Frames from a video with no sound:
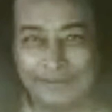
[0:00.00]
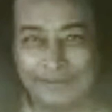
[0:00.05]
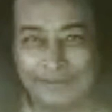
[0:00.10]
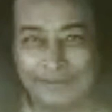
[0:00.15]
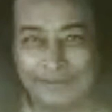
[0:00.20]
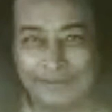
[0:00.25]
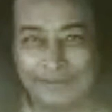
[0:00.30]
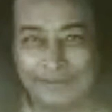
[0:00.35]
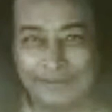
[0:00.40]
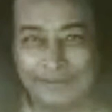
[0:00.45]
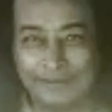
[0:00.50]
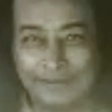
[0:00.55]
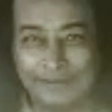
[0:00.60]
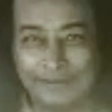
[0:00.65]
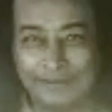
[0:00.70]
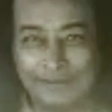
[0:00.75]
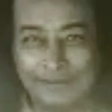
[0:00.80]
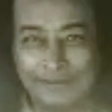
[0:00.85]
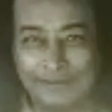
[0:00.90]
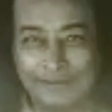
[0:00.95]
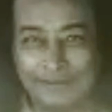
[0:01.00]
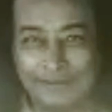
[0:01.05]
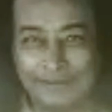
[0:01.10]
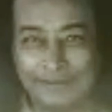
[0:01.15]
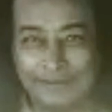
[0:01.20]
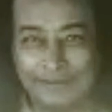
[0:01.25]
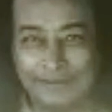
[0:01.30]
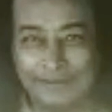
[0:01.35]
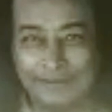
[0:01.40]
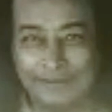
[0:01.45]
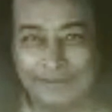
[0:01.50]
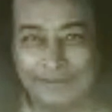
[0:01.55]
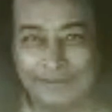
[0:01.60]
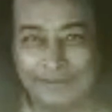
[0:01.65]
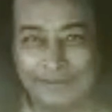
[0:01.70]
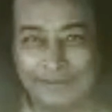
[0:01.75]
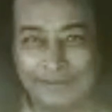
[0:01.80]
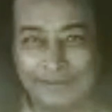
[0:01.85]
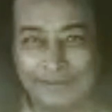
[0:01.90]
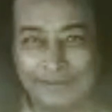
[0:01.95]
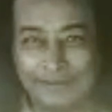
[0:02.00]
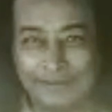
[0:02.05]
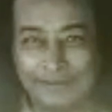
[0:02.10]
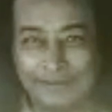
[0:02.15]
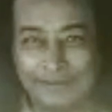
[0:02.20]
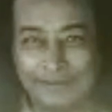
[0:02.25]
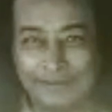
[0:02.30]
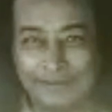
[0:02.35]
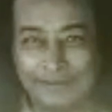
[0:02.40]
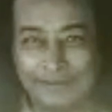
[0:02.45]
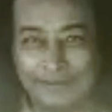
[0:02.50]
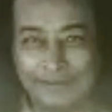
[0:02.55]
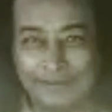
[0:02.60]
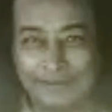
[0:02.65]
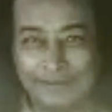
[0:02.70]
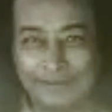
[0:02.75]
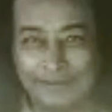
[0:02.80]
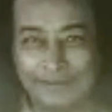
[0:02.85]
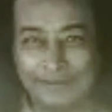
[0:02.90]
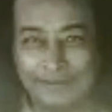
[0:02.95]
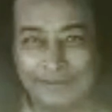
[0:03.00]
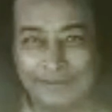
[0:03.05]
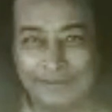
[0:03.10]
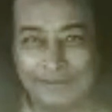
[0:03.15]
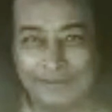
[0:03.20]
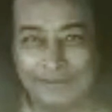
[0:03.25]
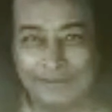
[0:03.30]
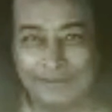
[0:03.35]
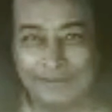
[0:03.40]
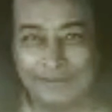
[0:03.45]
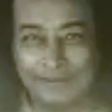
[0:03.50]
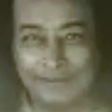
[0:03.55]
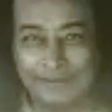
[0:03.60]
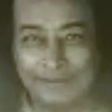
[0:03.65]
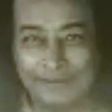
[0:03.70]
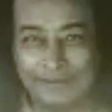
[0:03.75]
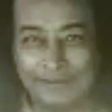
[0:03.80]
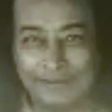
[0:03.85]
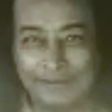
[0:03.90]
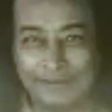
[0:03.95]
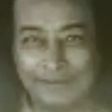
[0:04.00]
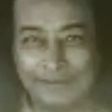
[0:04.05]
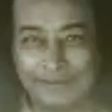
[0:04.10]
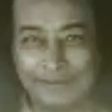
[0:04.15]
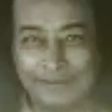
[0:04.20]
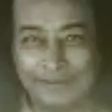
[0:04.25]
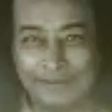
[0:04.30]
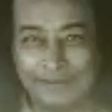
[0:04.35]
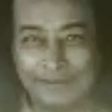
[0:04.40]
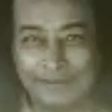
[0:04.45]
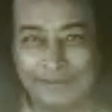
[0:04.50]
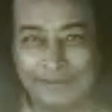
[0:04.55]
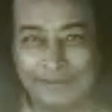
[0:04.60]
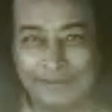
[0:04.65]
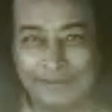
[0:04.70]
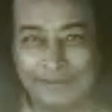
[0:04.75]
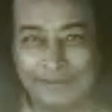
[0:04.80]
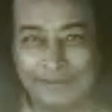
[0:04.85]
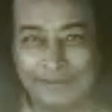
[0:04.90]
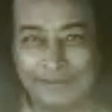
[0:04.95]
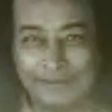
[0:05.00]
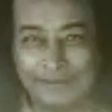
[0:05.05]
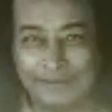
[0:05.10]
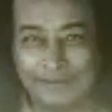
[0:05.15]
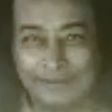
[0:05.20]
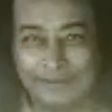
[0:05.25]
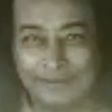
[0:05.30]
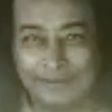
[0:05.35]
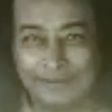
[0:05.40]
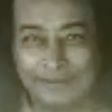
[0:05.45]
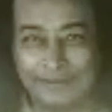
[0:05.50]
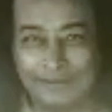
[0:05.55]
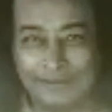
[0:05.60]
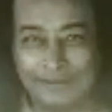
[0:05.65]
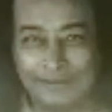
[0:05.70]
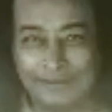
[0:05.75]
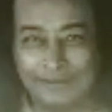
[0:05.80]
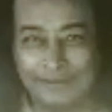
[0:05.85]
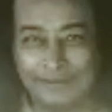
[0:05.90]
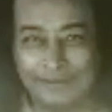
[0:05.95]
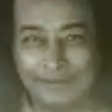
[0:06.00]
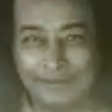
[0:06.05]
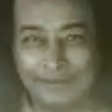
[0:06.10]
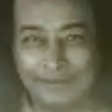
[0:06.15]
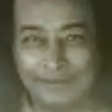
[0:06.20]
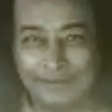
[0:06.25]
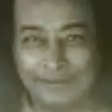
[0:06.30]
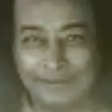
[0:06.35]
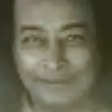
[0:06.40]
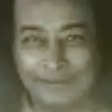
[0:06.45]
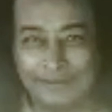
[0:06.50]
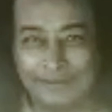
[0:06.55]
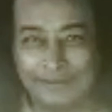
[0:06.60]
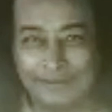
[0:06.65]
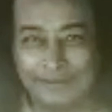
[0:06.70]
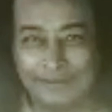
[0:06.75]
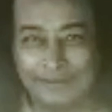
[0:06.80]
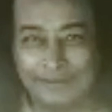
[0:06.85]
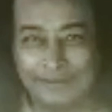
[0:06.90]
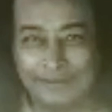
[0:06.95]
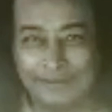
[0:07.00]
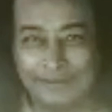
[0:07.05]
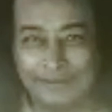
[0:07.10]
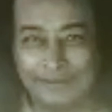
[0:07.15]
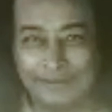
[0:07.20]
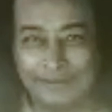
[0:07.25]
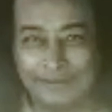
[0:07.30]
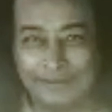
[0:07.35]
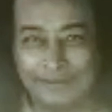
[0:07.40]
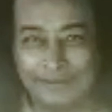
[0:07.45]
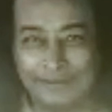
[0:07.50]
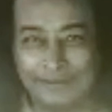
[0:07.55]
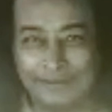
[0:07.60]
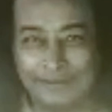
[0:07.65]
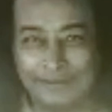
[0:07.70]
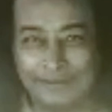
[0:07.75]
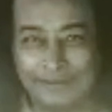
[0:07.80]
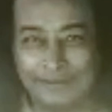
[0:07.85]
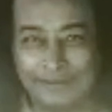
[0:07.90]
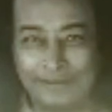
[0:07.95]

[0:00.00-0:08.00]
This person isn't speaking.